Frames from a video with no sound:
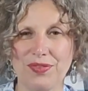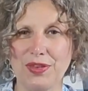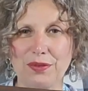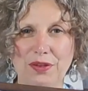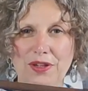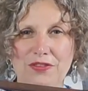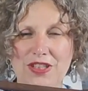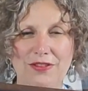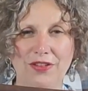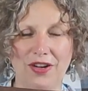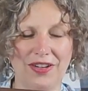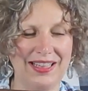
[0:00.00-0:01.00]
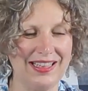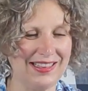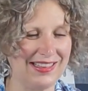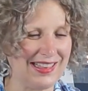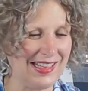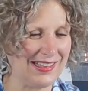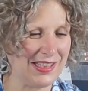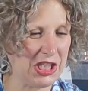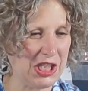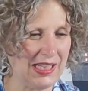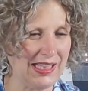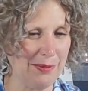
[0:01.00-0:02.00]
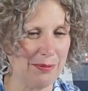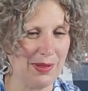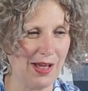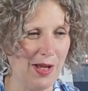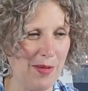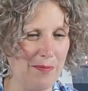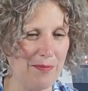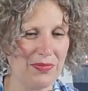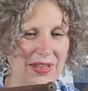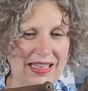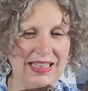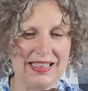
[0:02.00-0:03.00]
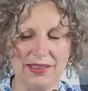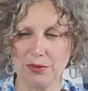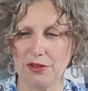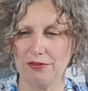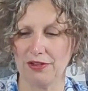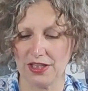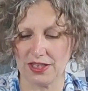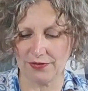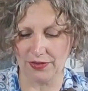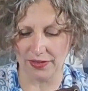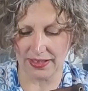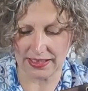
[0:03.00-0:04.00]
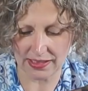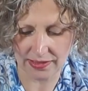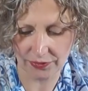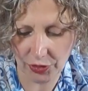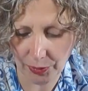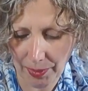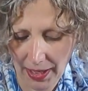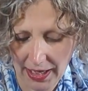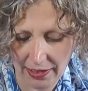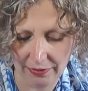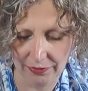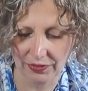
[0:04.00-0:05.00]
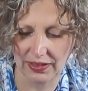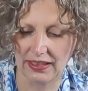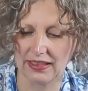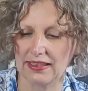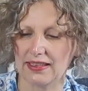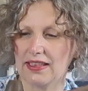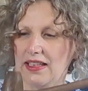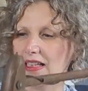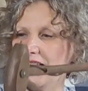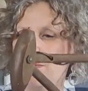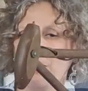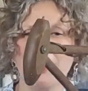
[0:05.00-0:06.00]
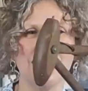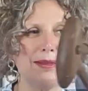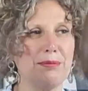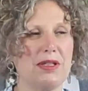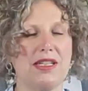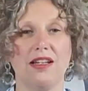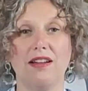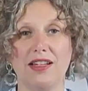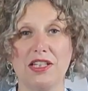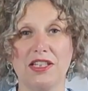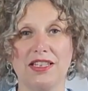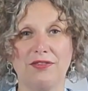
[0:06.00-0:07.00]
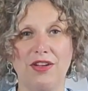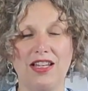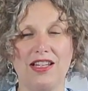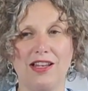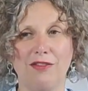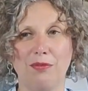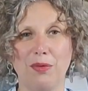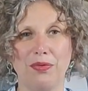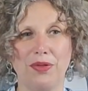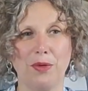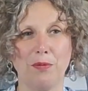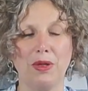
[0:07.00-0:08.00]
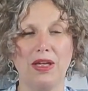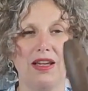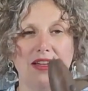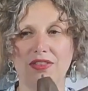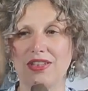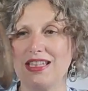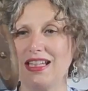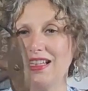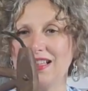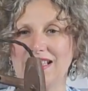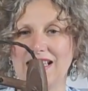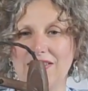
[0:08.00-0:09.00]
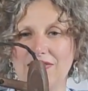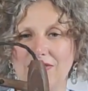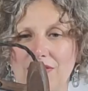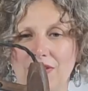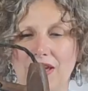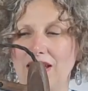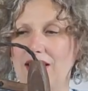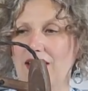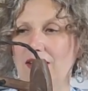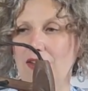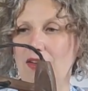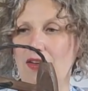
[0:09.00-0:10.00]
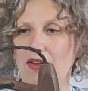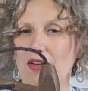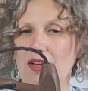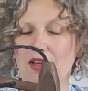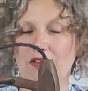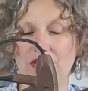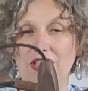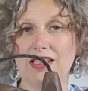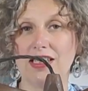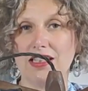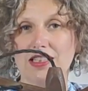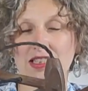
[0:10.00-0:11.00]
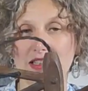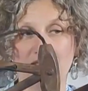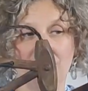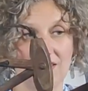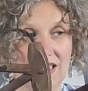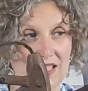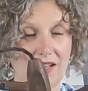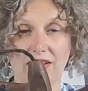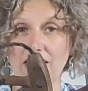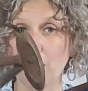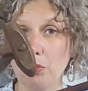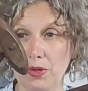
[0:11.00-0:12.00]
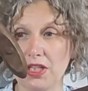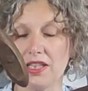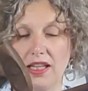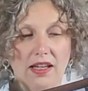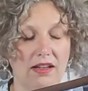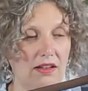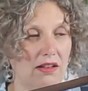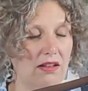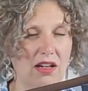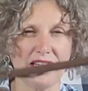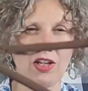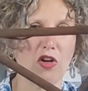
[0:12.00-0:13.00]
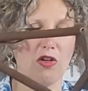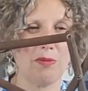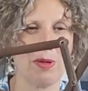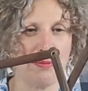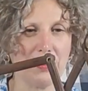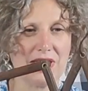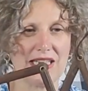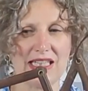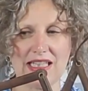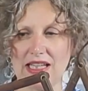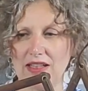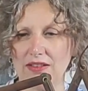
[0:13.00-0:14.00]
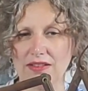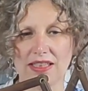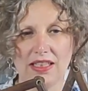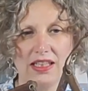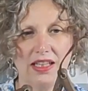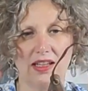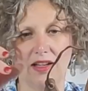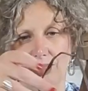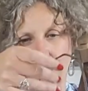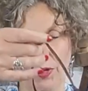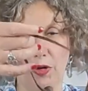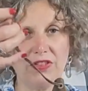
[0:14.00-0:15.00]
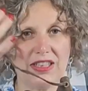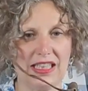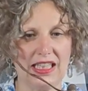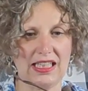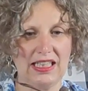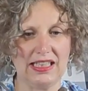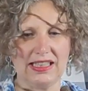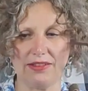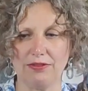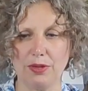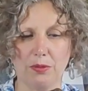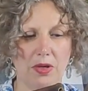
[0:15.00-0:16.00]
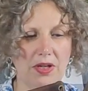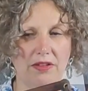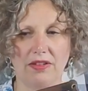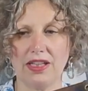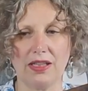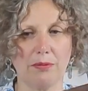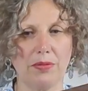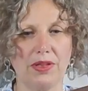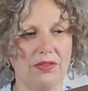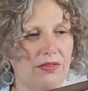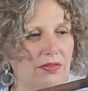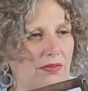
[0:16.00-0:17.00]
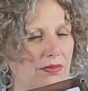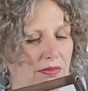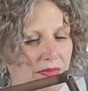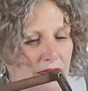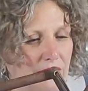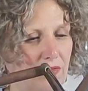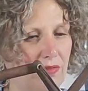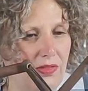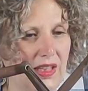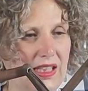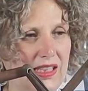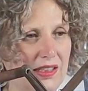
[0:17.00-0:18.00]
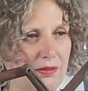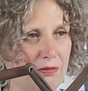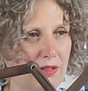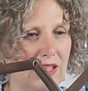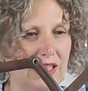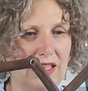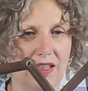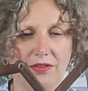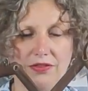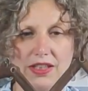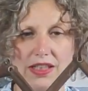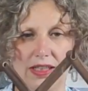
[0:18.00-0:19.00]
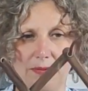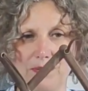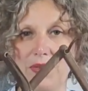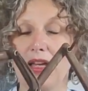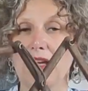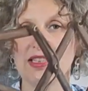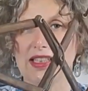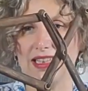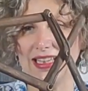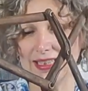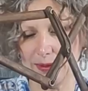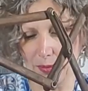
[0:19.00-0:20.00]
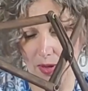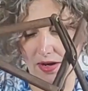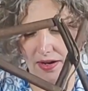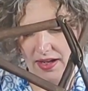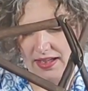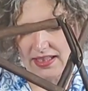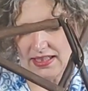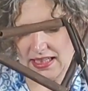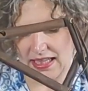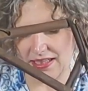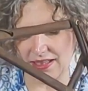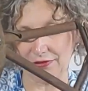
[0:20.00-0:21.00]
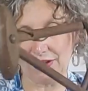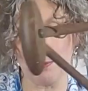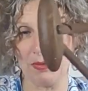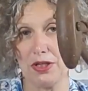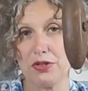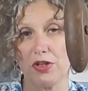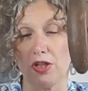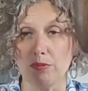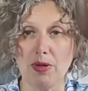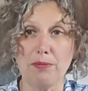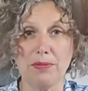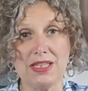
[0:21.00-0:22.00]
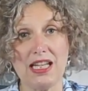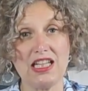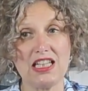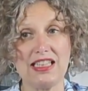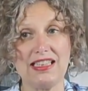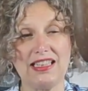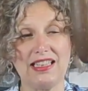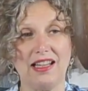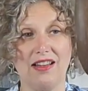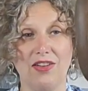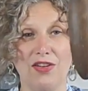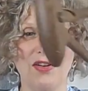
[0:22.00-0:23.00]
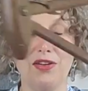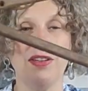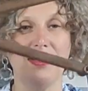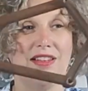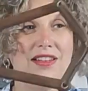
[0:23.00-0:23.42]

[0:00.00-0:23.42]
thrifty finds and cheap. These were a French find. I've got a pair of these and my husband and I just fell in love with them. The dealer said they are vintage designer, which they are. I can't remember the details. Obviously it needs rewiring, but these are really lovely. So these were a contender for our bedroom and potentially still are.